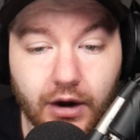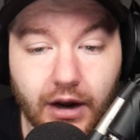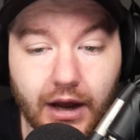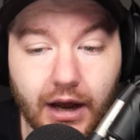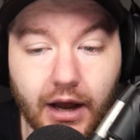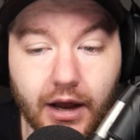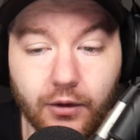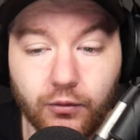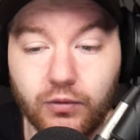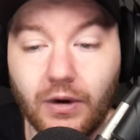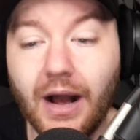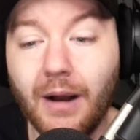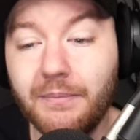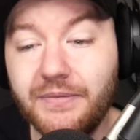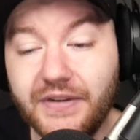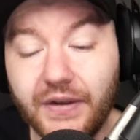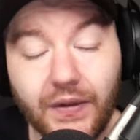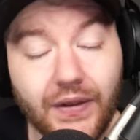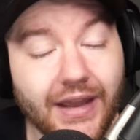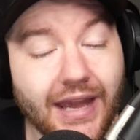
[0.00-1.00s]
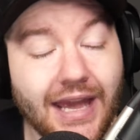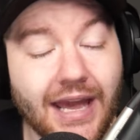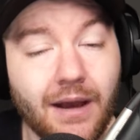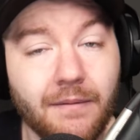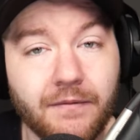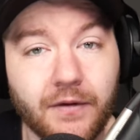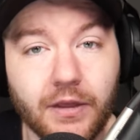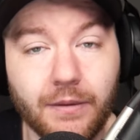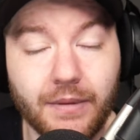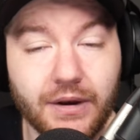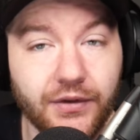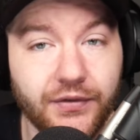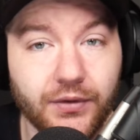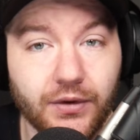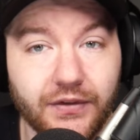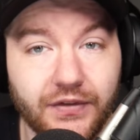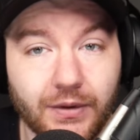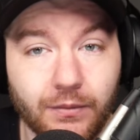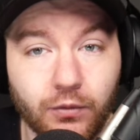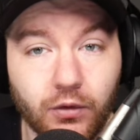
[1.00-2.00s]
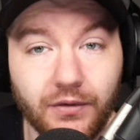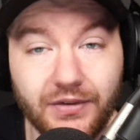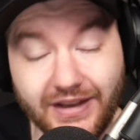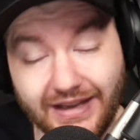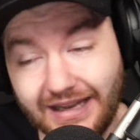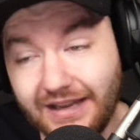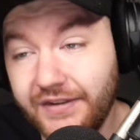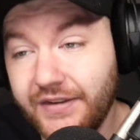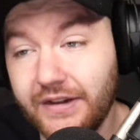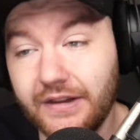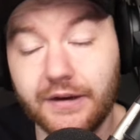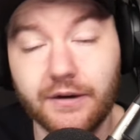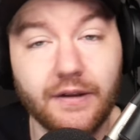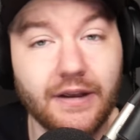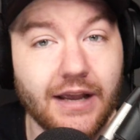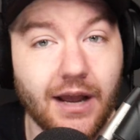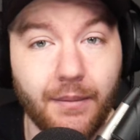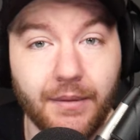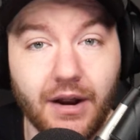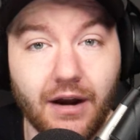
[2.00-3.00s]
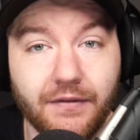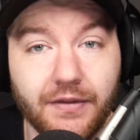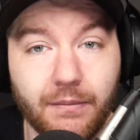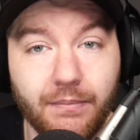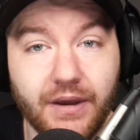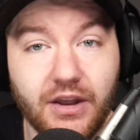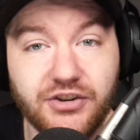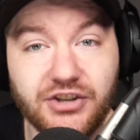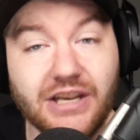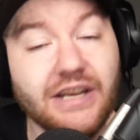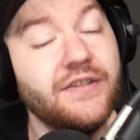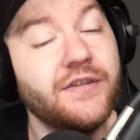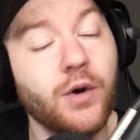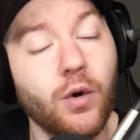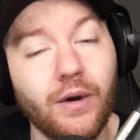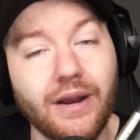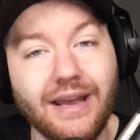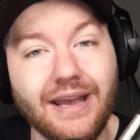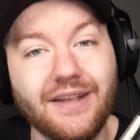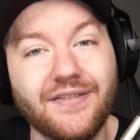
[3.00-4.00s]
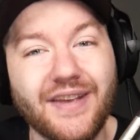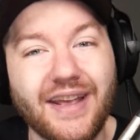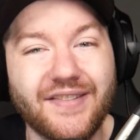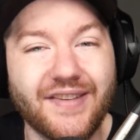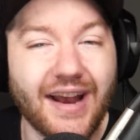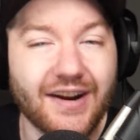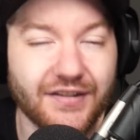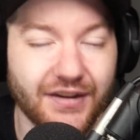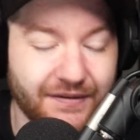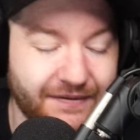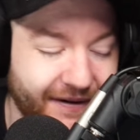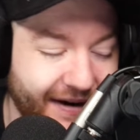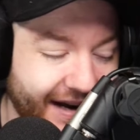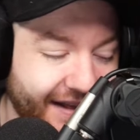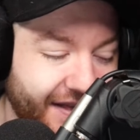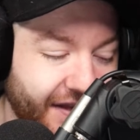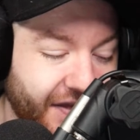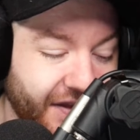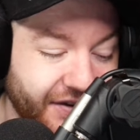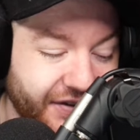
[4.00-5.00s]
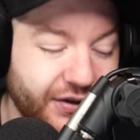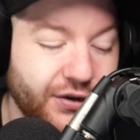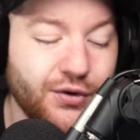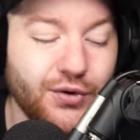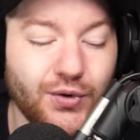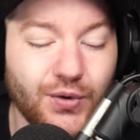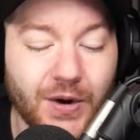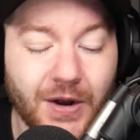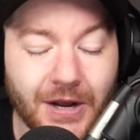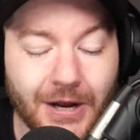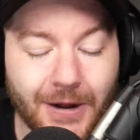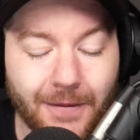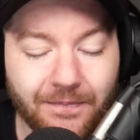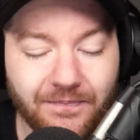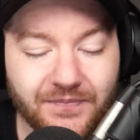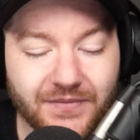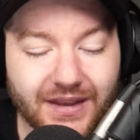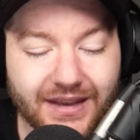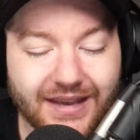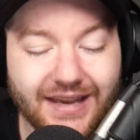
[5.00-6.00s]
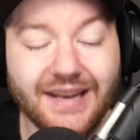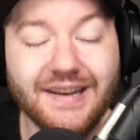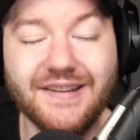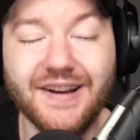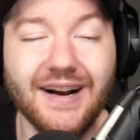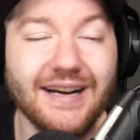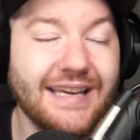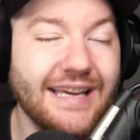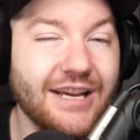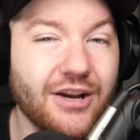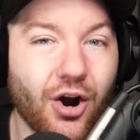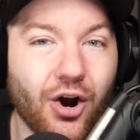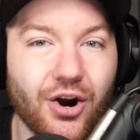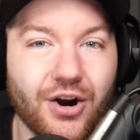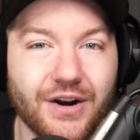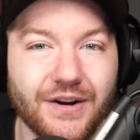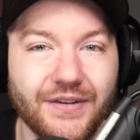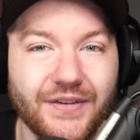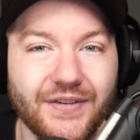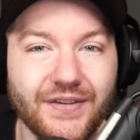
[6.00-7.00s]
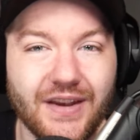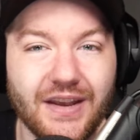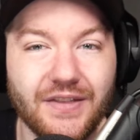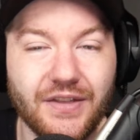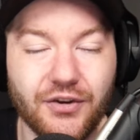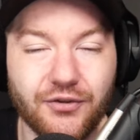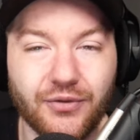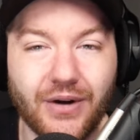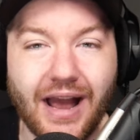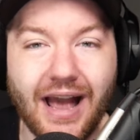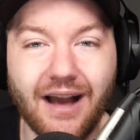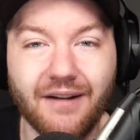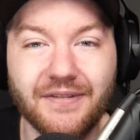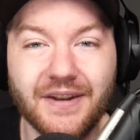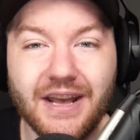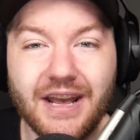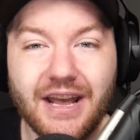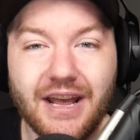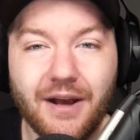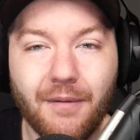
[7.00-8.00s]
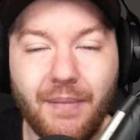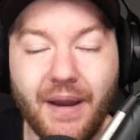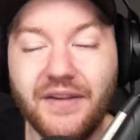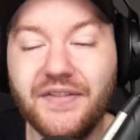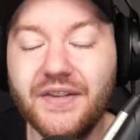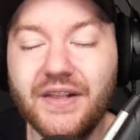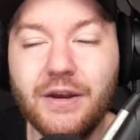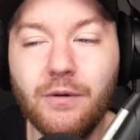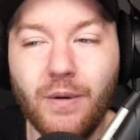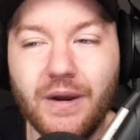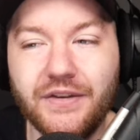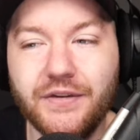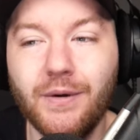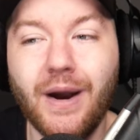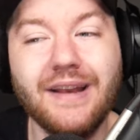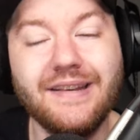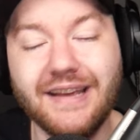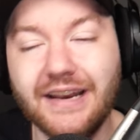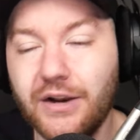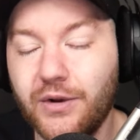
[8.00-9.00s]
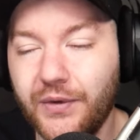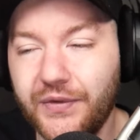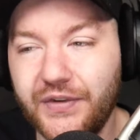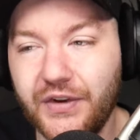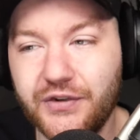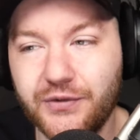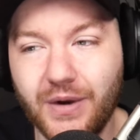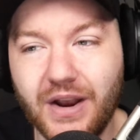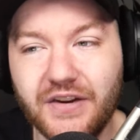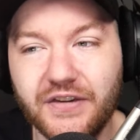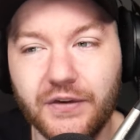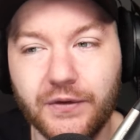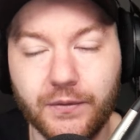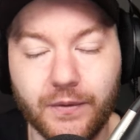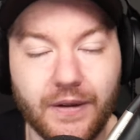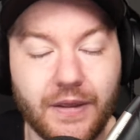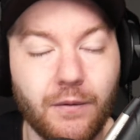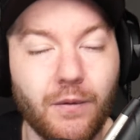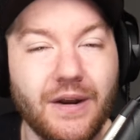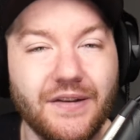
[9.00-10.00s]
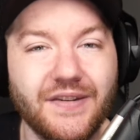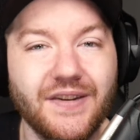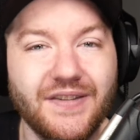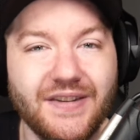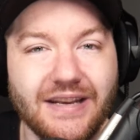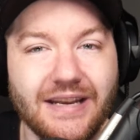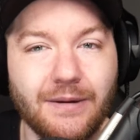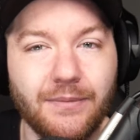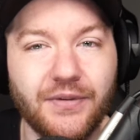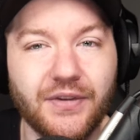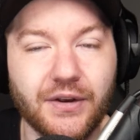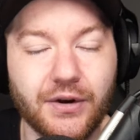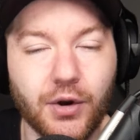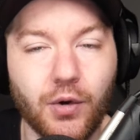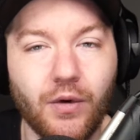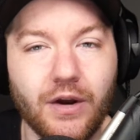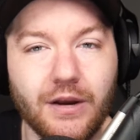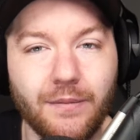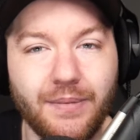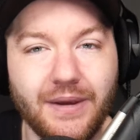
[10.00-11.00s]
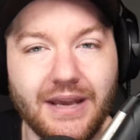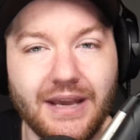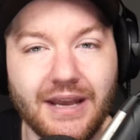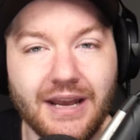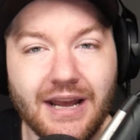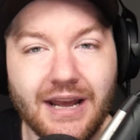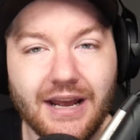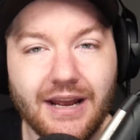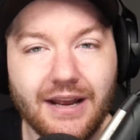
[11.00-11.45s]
Rob Dillingham for the Minnesota Timberwolves. He's clearly coming off the bench. It's actually funny that the two Kentucky guards in the draft basically went to identical situations where they went to teams that are going to be